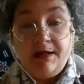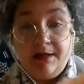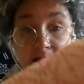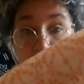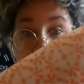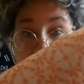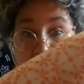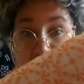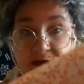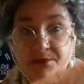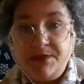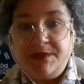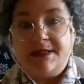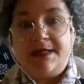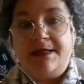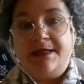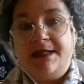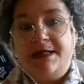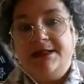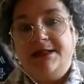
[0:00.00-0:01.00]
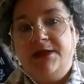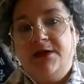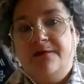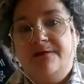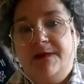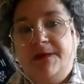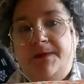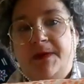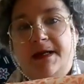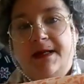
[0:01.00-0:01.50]
Let's see what's in this
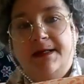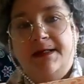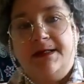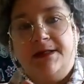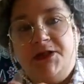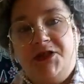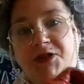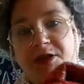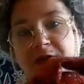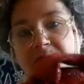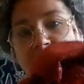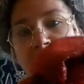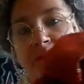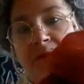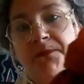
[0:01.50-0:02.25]
lovely package now.